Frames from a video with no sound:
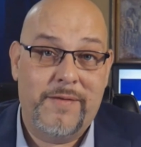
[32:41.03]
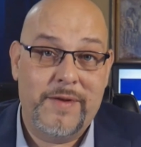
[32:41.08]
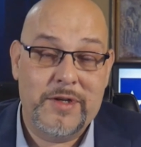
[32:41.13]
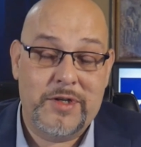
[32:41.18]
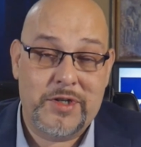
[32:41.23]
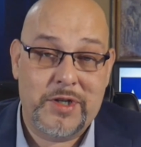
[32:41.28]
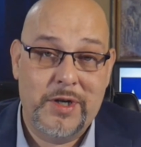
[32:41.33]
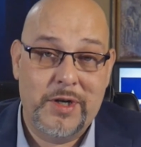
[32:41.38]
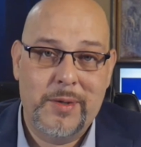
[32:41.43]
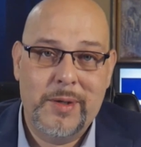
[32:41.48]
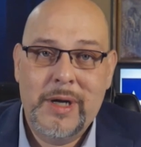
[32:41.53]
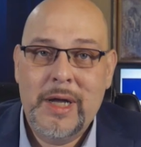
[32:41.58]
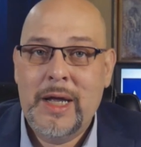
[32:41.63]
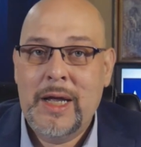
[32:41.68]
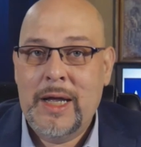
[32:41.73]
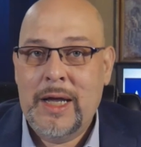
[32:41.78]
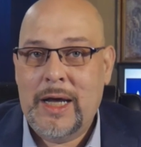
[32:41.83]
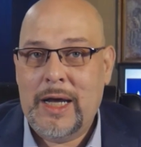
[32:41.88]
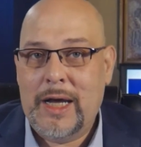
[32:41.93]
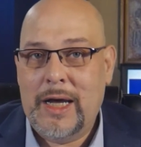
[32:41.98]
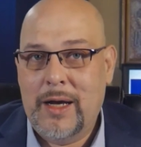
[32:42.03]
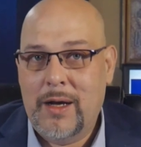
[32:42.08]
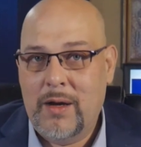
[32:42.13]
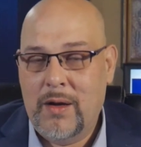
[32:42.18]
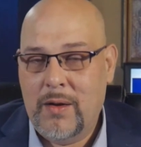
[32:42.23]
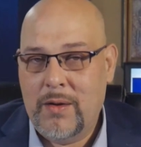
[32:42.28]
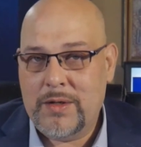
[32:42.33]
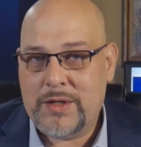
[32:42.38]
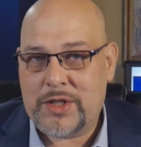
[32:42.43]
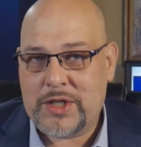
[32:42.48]
And so, uh,
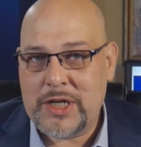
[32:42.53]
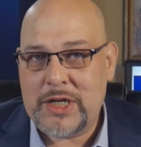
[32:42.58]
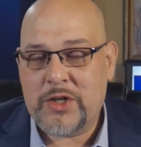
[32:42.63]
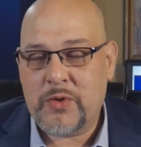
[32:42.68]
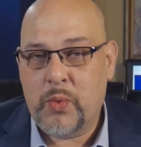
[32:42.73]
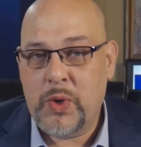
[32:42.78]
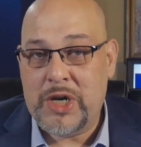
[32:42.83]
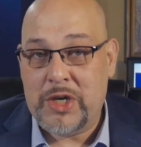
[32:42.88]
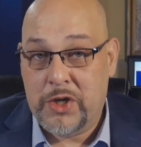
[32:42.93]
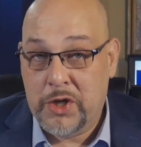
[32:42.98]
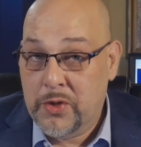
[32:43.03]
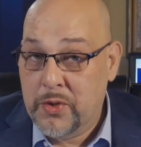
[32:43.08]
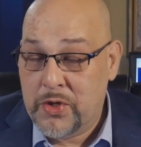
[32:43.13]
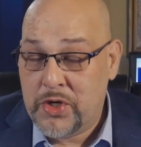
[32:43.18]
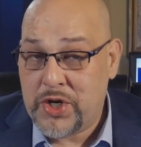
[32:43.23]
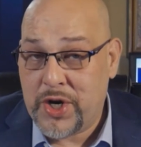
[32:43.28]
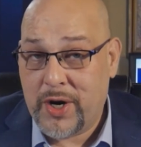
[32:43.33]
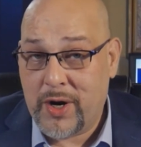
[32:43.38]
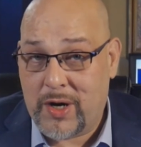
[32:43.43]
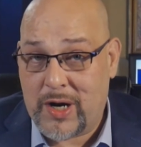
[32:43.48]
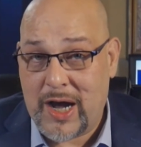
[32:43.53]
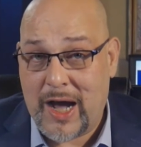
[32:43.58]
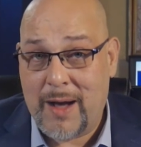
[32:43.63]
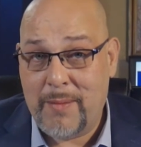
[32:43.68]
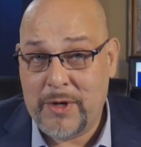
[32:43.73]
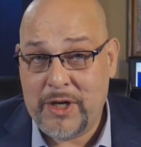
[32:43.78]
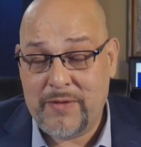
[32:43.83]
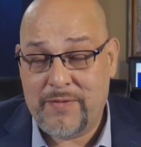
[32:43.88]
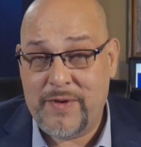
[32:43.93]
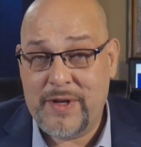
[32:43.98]
since we do share
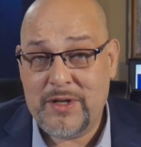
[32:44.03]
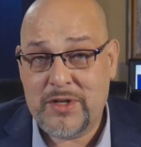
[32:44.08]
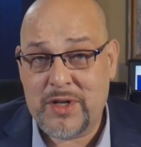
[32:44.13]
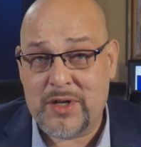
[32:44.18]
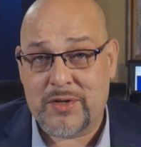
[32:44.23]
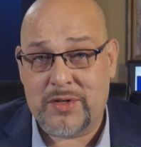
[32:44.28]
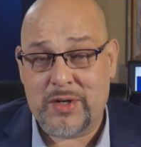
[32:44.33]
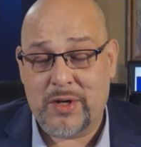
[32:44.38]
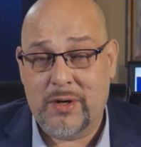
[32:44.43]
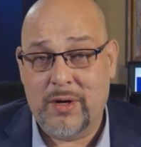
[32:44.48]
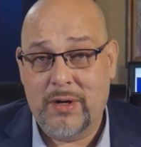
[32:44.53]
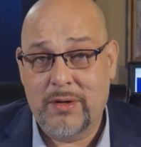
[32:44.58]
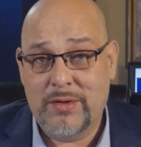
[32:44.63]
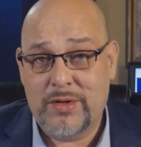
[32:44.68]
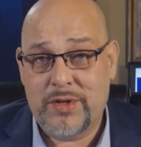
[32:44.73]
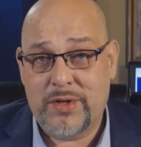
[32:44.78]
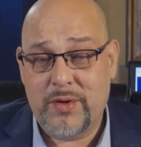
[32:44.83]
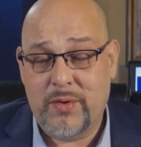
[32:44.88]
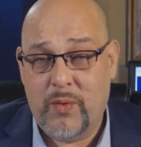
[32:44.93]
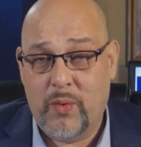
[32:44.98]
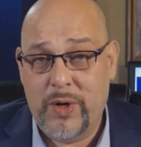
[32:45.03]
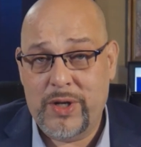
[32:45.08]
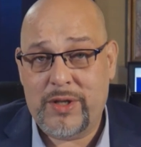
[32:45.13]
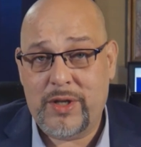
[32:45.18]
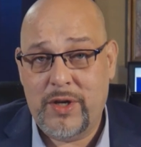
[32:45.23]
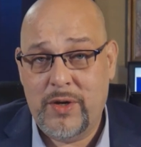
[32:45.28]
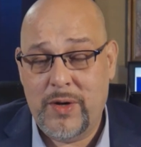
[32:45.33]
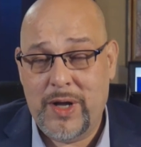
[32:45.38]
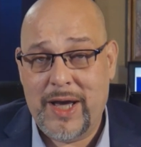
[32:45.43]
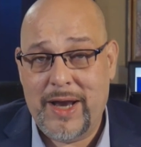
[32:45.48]
common defense concerns with
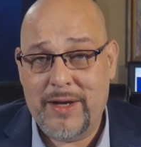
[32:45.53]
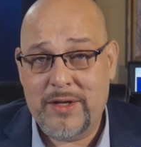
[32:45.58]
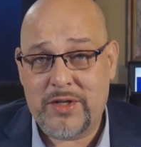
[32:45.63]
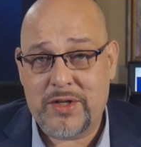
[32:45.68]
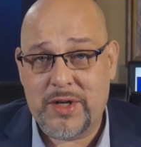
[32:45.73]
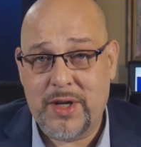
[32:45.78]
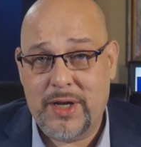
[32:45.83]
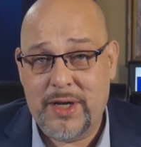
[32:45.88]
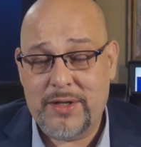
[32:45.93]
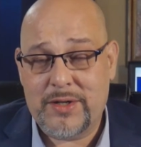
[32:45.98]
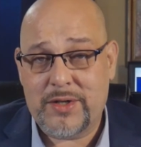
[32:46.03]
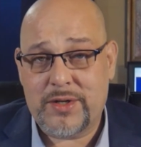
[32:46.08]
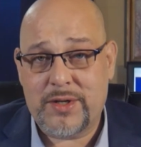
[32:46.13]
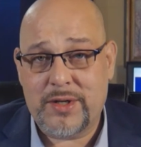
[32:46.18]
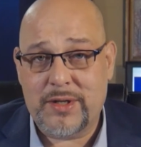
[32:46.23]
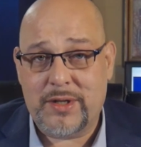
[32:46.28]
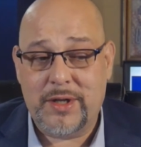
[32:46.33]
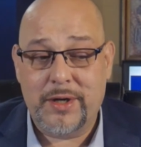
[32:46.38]
the United States,